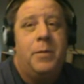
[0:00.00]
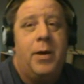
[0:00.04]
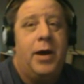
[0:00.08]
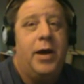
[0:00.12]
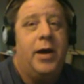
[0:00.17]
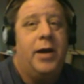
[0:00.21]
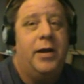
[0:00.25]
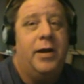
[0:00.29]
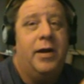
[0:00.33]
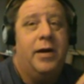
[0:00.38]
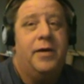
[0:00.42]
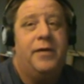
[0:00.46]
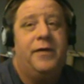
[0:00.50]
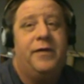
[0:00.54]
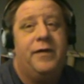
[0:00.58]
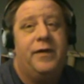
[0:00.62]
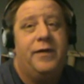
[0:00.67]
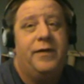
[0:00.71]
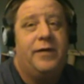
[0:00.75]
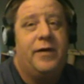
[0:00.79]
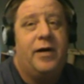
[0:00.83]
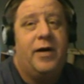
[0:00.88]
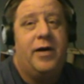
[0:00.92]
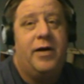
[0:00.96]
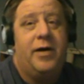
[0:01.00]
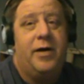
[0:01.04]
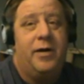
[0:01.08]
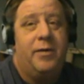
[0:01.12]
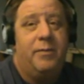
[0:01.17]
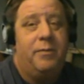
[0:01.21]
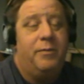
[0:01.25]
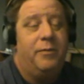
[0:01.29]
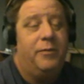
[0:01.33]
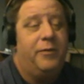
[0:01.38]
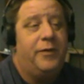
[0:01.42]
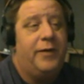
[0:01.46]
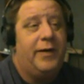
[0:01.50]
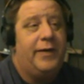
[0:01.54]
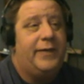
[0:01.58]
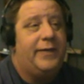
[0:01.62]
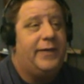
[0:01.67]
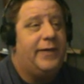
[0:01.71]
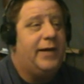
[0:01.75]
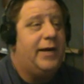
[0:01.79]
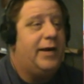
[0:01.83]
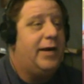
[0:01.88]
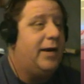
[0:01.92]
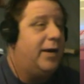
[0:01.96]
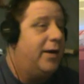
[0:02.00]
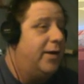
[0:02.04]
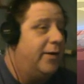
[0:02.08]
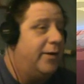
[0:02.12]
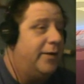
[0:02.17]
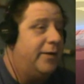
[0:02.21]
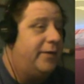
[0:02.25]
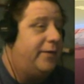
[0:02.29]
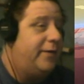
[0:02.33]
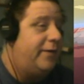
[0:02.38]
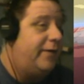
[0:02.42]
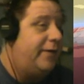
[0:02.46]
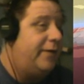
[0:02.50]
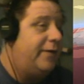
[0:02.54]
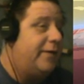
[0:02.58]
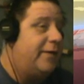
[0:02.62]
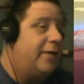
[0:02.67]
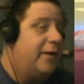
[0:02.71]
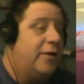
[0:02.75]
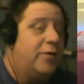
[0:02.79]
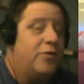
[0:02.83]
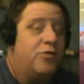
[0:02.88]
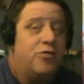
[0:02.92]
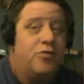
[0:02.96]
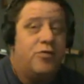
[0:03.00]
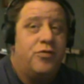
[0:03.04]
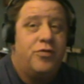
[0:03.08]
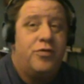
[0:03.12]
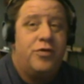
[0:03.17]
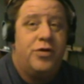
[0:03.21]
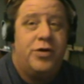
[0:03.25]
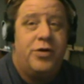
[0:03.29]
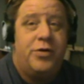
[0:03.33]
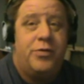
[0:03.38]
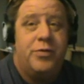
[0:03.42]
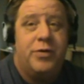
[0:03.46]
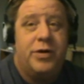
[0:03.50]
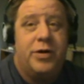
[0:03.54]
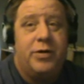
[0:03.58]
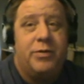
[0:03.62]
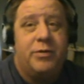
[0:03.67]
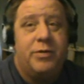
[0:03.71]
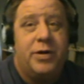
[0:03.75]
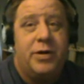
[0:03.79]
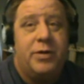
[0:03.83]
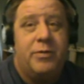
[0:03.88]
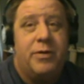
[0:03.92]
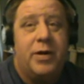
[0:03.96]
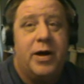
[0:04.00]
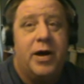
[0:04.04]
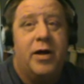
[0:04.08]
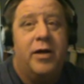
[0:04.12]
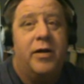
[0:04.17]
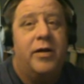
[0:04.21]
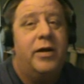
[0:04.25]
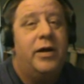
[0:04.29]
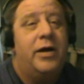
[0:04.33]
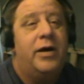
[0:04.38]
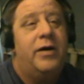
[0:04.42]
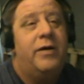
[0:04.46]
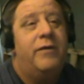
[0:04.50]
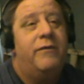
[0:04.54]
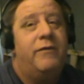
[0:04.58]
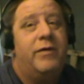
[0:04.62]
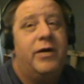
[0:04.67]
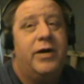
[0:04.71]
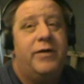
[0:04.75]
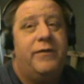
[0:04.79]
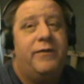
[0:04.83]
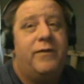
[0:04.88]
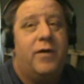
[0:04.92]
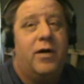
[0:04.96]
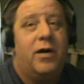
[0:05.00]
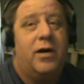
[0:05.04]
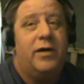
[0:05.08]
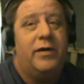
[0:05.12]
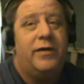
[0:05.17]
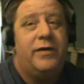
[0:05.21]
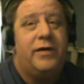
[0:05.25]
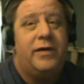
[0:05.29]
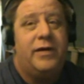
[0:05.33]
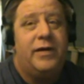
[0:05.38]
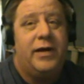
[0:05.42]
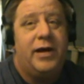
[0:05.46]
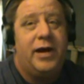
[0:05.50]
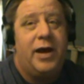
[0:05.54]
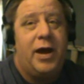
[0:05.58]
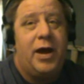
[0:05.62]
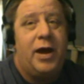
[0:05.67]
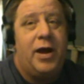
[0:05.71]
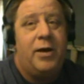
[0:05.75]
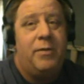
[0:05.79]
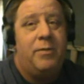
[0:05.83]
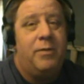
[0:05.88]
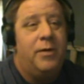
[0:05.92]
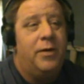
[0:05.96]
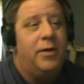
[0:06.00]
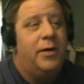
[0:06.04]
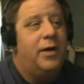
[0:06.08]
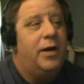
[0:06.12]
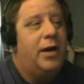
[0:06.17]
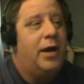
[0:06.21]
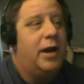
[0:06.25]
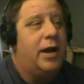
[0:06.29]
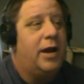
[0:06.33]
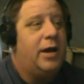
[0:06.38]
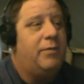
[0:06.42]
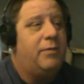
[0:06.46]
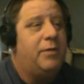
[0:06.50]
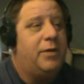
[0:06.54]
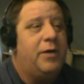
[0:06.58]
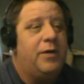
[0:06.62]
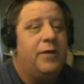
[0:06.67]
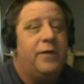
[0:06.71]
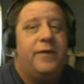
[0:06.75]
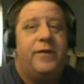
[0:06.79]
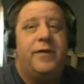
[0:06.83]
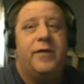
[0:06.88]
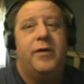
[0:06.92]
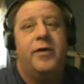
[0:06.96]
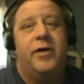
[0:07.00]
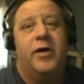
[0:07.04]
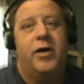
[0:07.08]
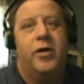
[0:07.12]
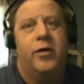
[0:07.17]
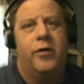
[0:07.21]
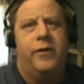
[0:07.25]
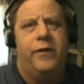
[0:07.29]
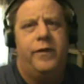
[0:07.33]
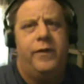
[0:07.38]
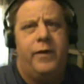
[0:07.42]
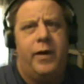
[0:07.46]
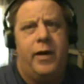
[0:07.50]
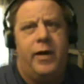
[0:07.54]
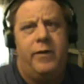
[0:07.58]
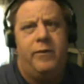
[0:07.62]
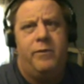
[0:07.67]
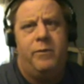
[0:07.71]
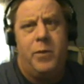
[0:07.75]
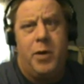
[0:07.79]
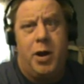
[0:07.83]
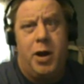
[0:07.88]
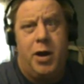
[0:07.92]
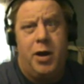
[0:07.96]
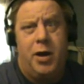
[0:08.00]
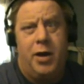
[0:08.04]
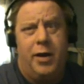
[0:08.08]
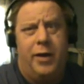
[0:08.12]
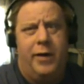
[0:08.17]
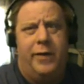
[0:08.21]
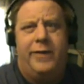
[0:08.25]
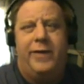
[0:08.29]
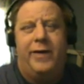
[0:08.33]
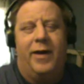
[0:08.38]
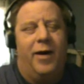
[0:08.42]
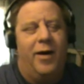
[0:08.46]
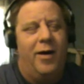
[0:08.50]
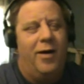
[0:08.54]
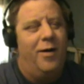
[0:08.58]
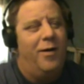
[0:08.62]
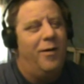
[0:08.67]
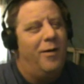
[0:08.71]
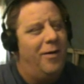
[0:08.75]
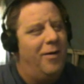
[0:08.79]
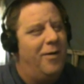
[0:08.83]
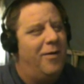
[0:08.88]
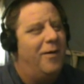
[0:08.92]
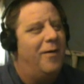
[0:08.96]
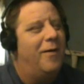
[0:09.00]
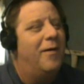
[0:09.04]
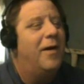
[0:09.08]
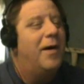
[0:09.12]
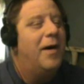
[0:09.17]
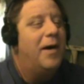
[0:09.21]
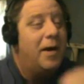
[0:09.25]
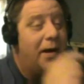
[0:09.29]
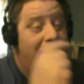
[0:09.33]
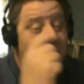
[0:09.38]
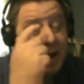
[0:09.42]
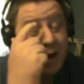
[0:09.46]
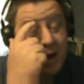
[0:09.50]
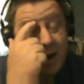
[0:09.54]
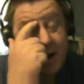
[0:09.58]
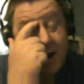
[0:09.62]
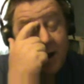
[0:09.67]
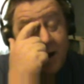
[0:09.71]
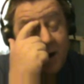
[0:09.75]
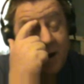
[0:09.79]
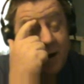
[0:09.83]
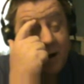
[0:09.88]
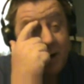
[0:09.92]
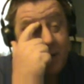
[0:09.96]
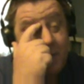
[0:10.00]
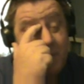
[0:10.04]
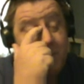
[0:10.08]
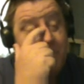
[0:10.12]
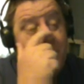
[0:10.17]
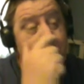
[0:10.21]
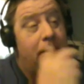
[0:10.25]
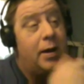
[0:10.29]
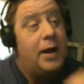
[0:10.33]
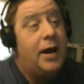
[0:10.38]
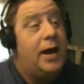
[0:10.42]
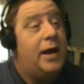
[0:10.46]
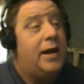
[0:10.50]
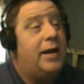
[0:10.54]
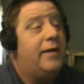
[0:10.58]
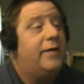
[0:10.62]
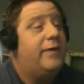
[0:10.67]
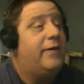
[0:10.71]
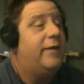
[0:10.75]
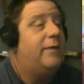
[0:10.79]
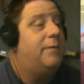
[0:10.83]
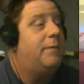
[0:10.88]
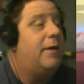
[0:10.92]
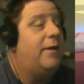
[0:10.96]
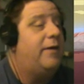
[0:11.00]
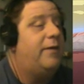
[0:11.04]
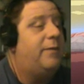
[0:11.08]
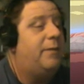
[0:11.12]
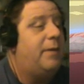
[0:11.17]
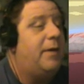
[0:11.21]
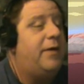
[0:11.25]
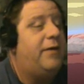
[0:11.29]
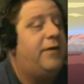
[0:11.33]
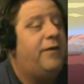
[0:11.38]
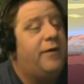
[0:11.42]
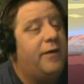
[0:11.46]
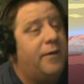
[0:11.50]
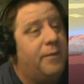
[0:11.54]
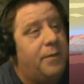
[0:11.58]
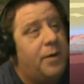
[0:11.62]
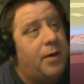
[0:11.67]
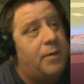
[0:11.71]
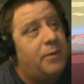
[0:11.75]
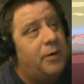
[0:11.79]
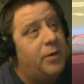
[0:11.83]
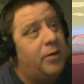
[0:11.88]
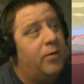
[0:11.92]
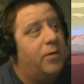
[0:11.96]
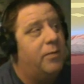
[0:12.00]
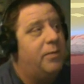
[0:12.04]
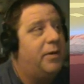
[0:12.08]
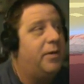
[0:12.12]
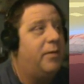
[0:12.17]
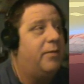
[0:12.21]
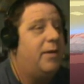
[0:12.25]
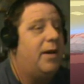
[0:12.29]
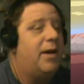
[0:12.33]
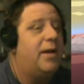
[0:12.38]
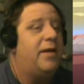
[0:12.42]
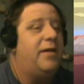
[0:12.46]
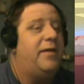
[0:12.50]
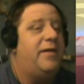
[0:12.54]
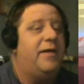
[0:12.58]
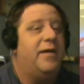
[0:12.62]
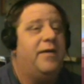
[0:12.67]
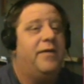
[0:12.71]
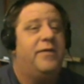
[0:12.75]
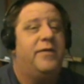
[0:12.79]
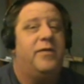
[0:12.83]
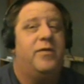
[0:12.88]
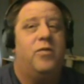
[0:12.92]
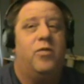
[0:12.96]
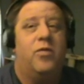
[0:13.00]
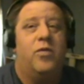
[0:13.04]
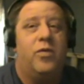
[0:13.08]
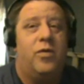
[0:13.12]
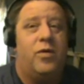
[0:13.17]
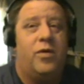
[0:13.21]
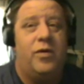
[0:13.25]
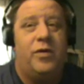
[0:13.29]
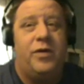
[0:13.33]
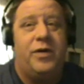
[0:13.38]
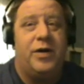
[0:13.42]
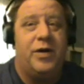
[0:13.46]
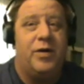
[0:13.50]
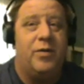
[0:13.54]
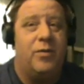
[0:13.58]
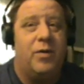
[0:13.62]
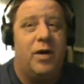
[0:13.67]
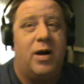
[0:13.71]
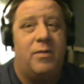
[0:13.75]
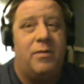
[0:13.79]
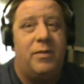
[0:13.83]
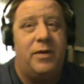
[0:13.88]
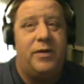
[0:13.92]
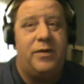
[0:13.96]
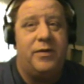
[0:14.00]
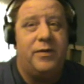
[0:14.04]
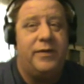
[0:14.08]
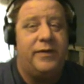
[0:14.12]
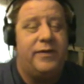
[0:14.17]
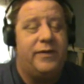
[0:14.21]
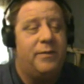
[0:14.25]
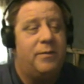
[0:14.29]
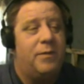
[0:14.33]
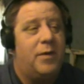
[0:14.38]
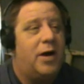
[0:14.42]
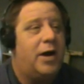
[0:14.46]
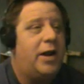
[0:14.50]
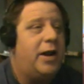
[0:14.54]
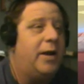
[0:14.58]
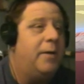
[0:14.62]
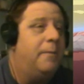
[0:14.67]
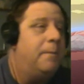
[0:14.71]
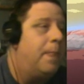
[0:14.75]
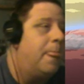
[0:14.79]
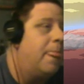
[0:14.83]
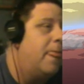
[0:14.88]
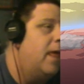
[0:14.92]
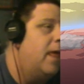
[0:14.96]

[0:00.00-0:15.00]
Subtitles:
And so I started up Tracy here, and she's done really, really, really well. Very far into the game. And I even used her to go save me. So, and this is my spaceship. I'm in orbit around a desert world here where I've been doing some mining.